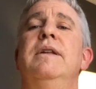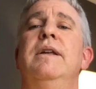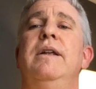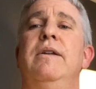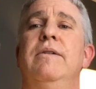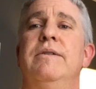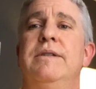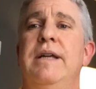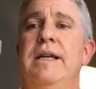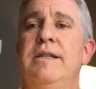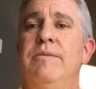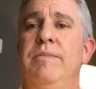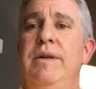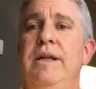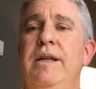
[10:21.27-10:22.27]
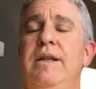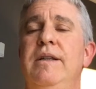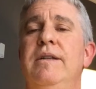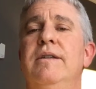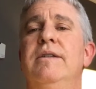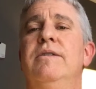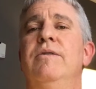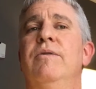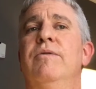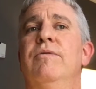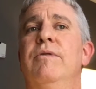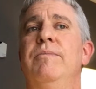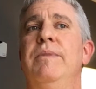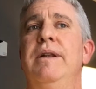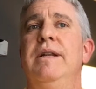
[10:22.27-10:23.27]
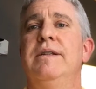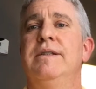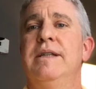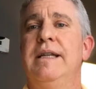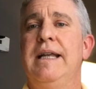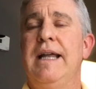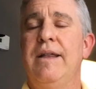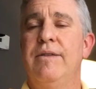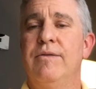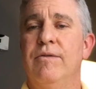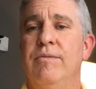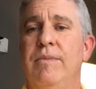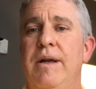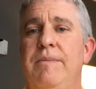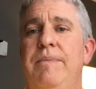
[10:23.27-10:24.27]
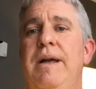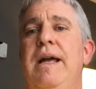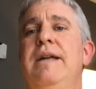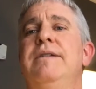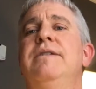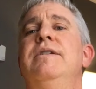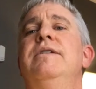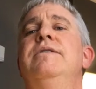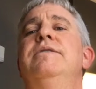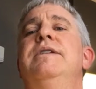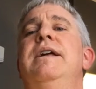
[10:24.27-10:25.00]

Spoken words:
It takes me 2 or 3 minutes to get through my passage.